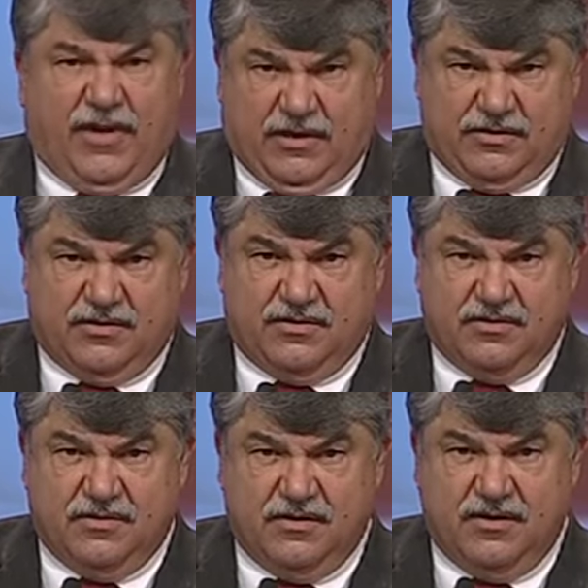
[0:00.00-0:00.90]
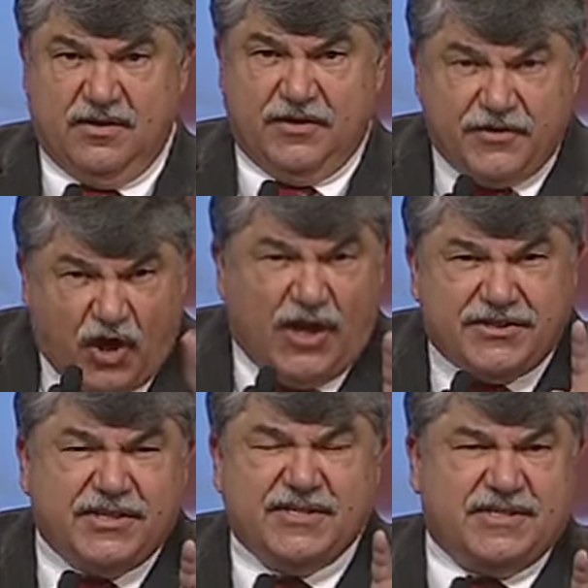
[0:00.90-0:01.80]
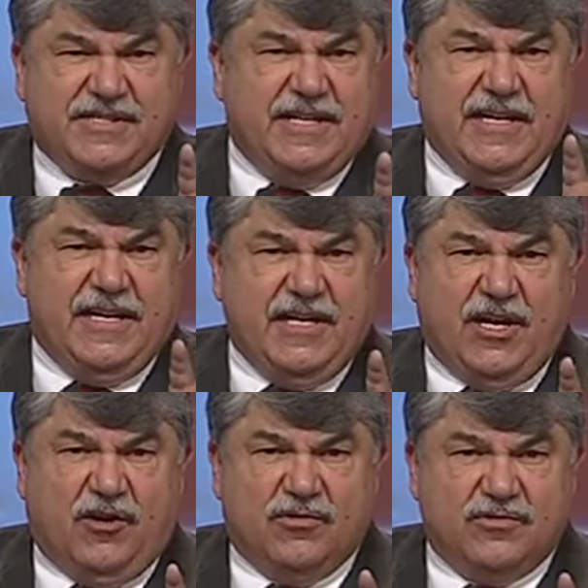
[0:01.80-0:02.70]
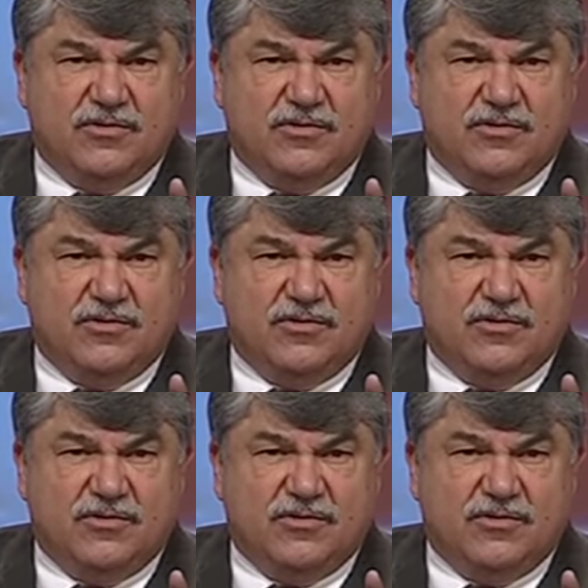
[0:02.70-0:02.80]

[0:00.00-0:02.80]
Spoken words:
us, not just CEOs,